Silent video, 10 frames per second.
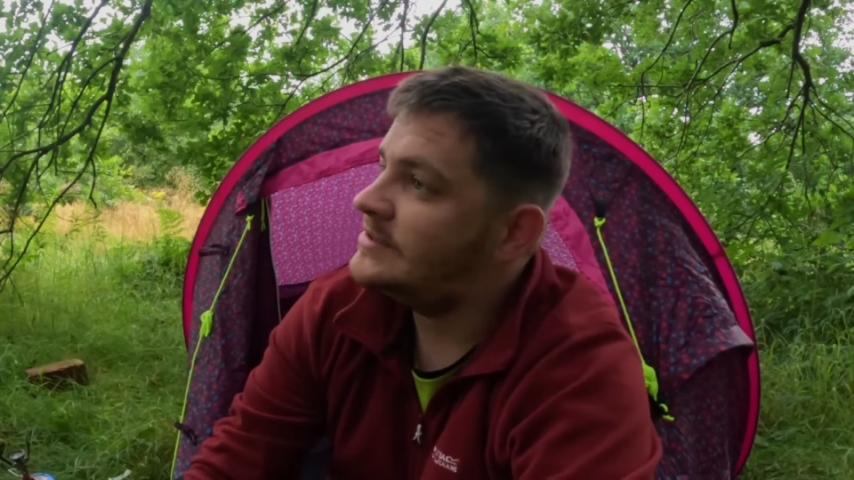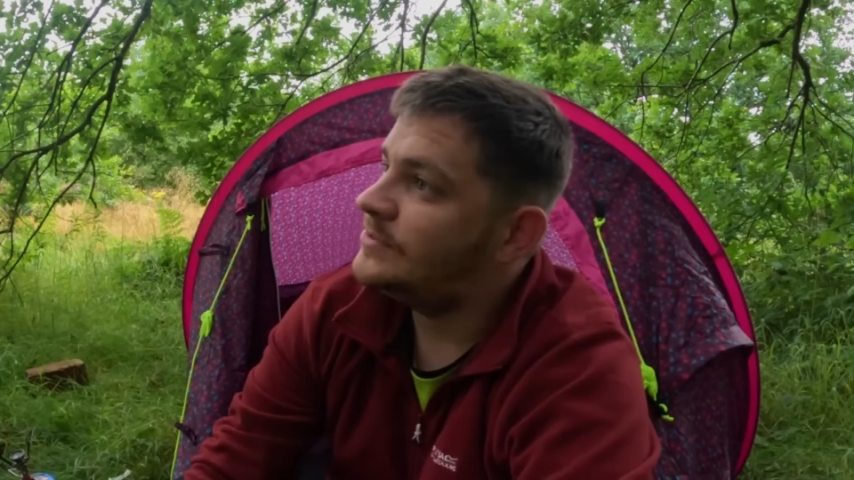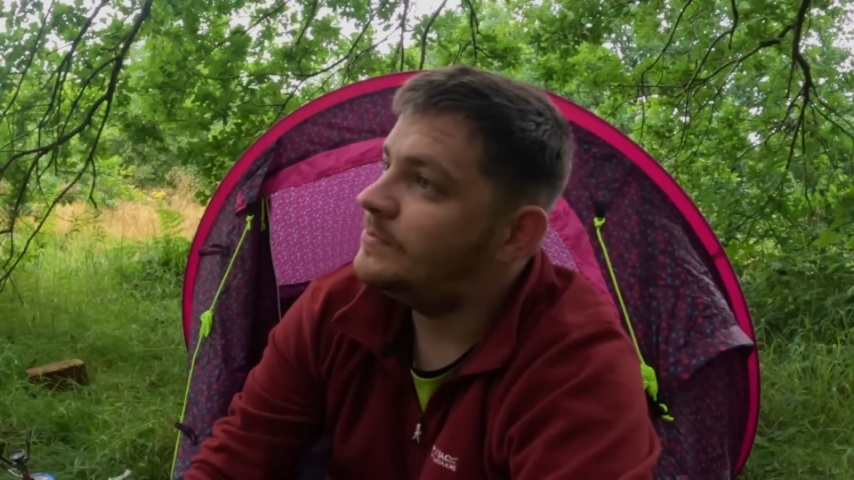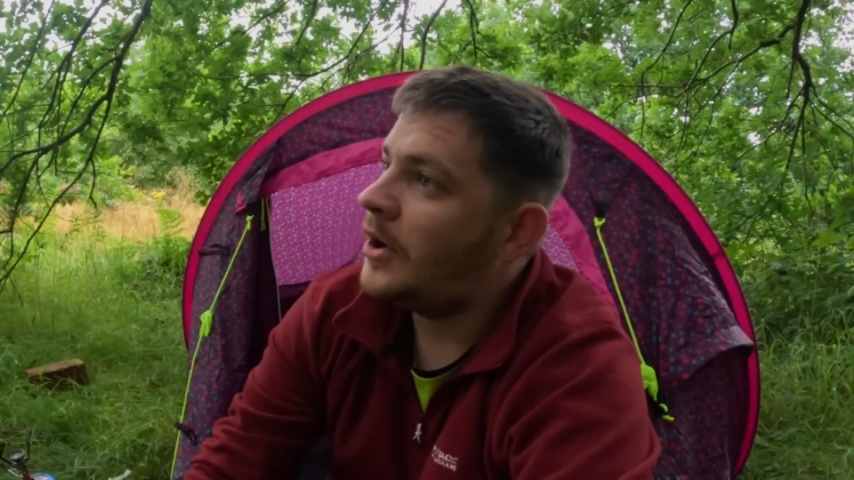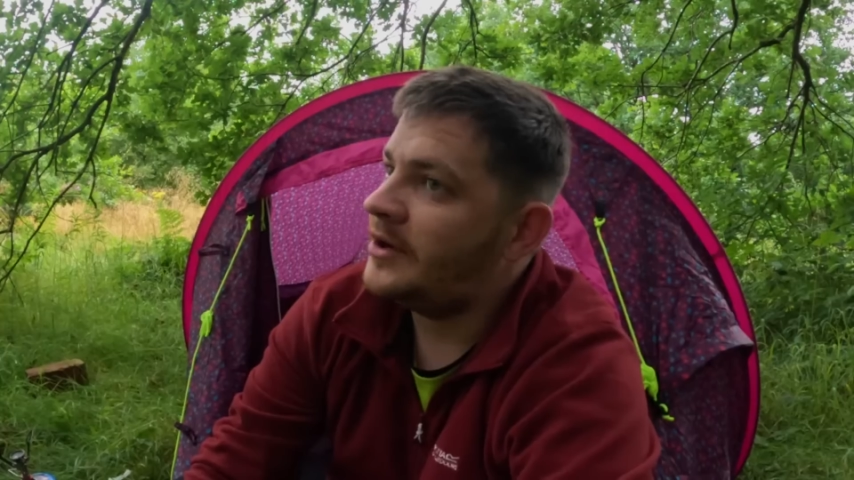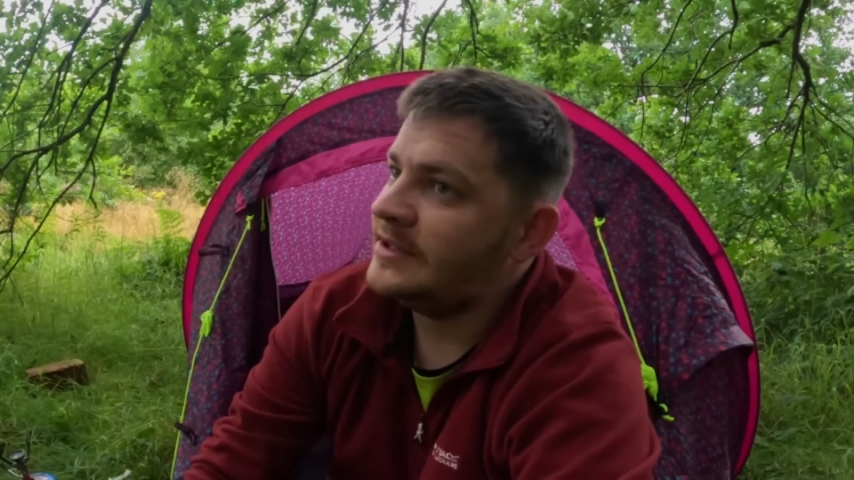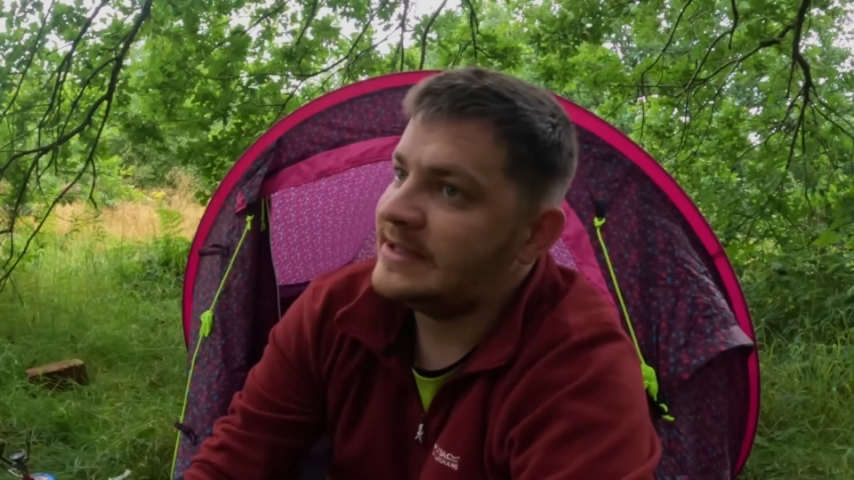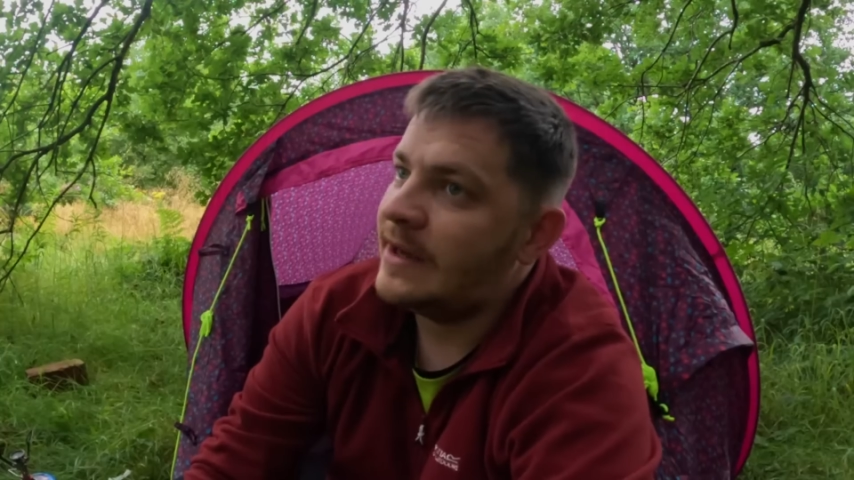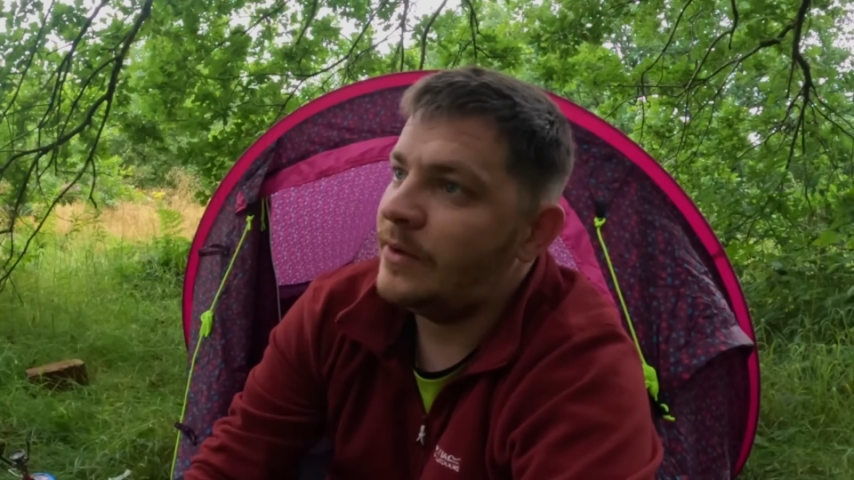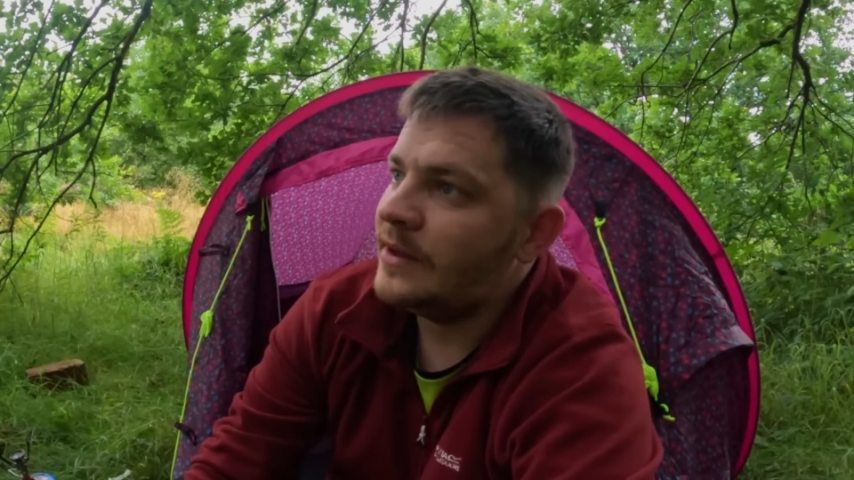Some
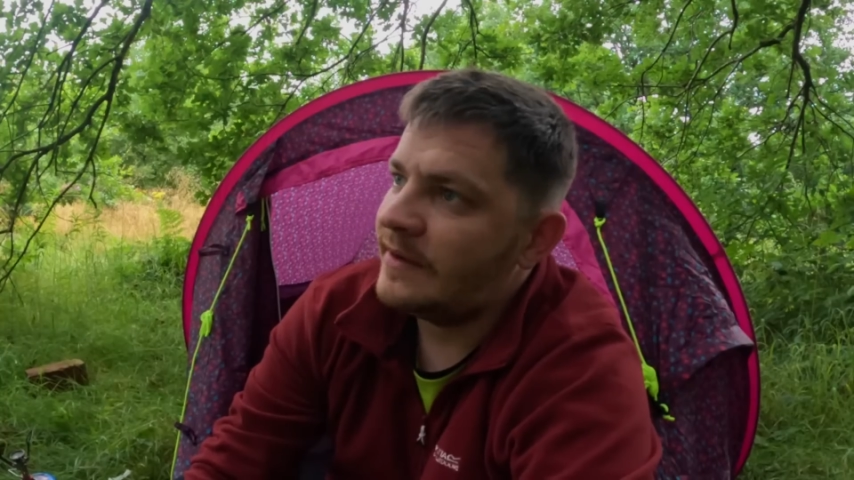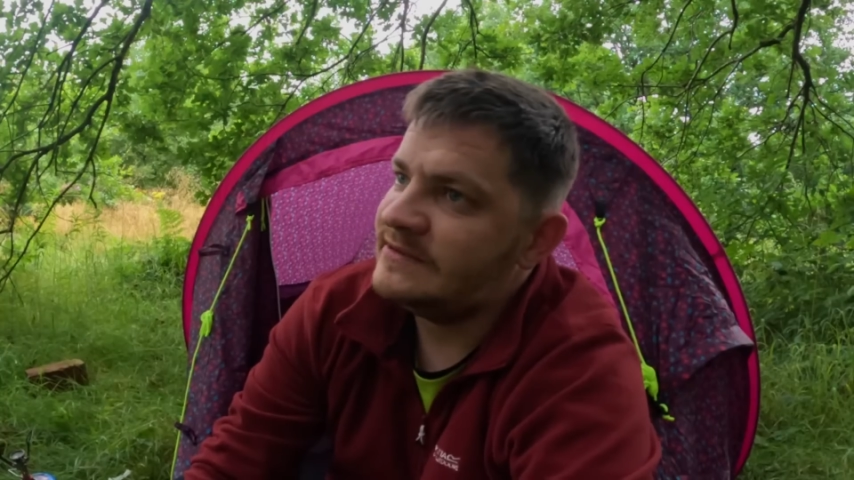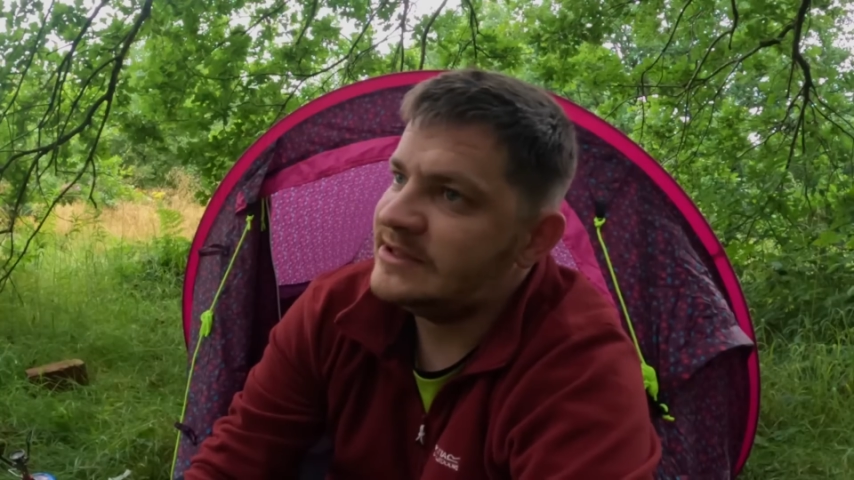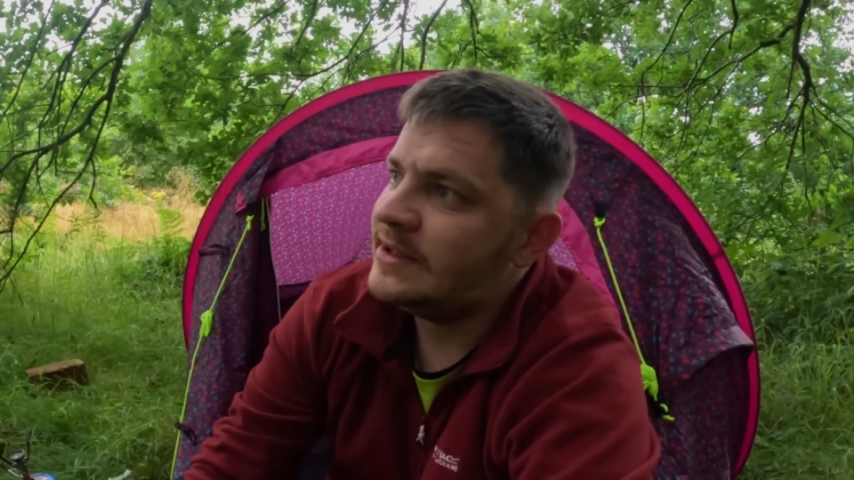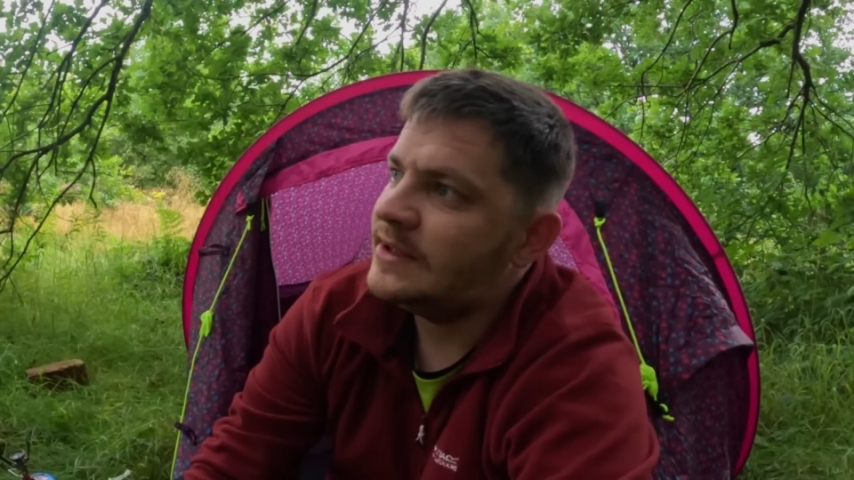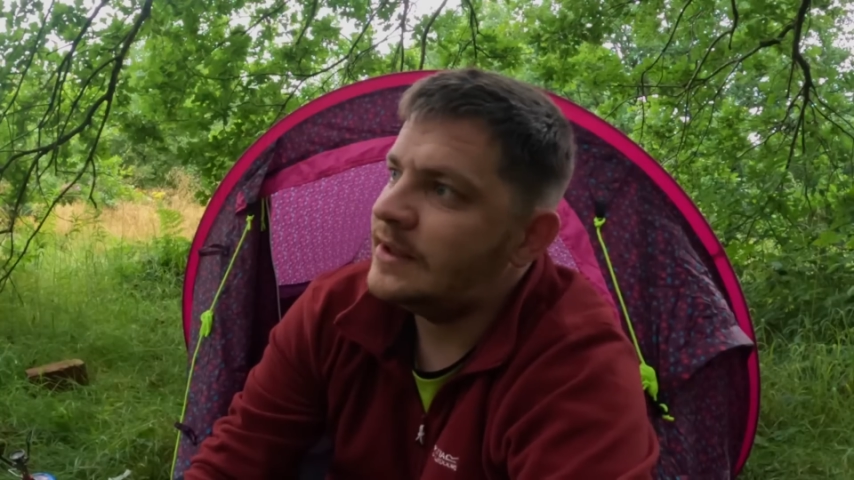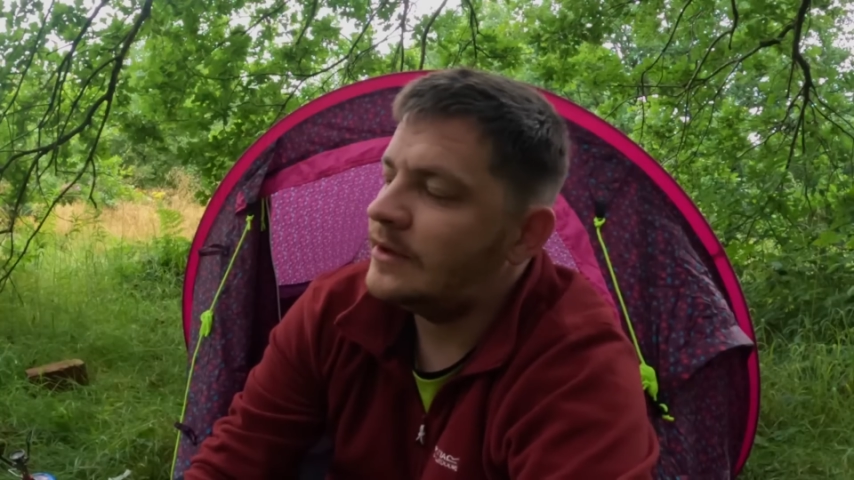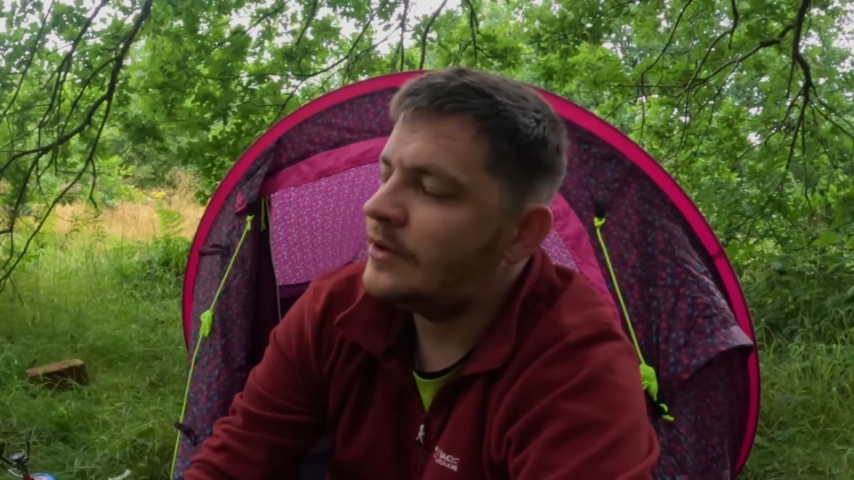mornings I will have tea,